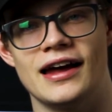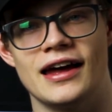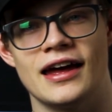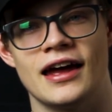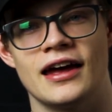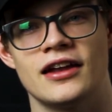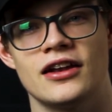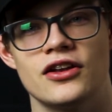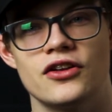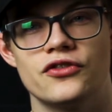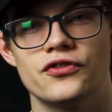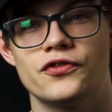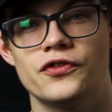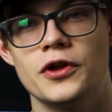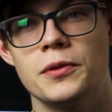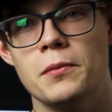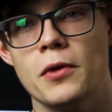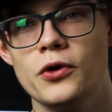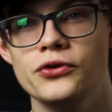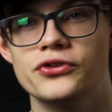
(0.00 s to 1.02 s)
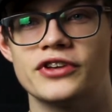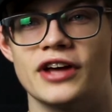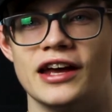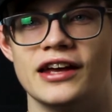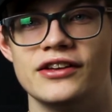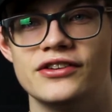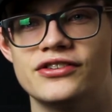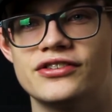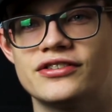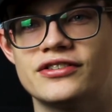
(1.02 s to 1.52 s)
And for the most
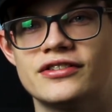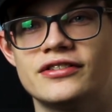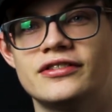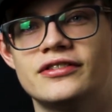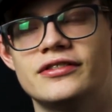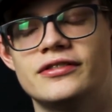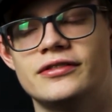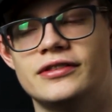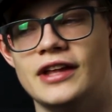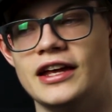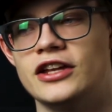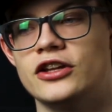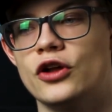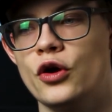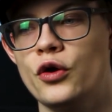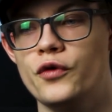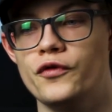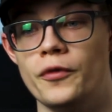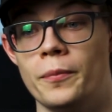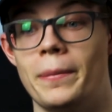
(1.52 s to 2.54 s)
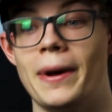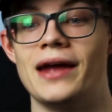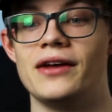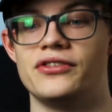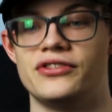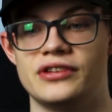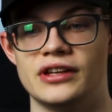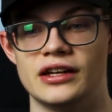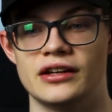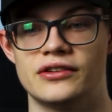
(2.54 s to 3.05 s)
case, they know the
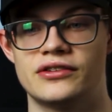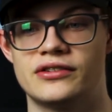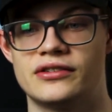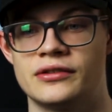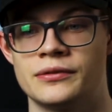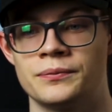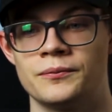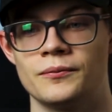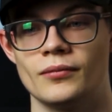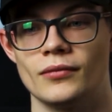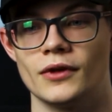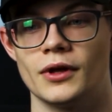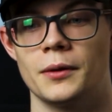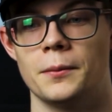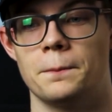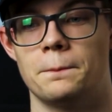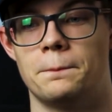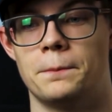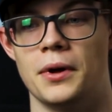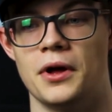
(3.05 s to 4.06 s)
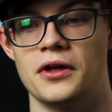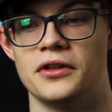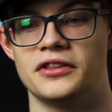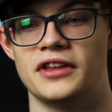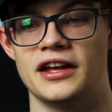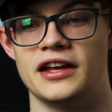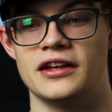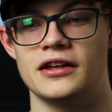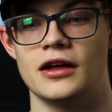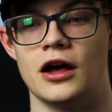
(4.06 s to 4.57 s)
basics, but
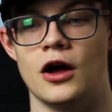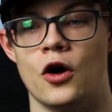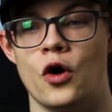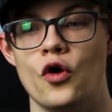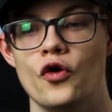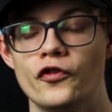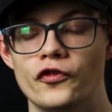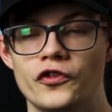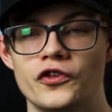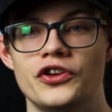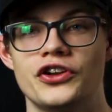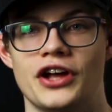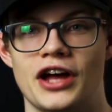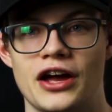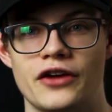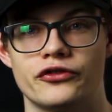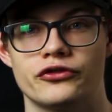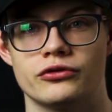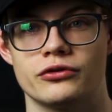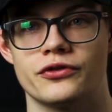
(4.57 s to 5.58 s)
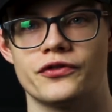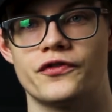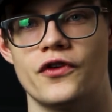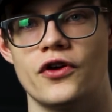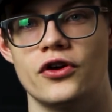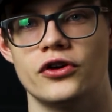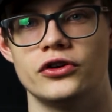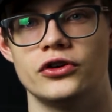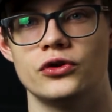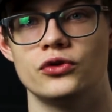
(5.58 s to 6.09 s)
they often have to
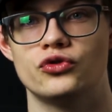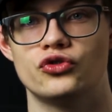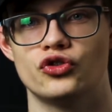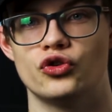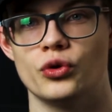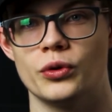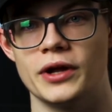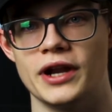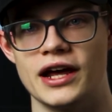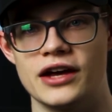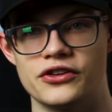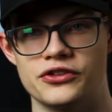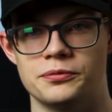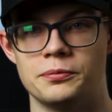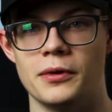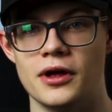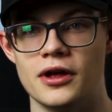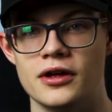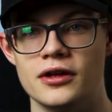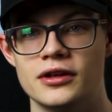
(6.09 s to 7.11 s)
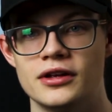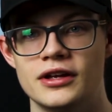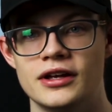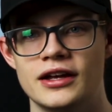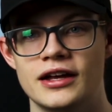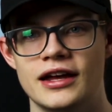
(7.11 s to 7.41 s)
refer you to an expert.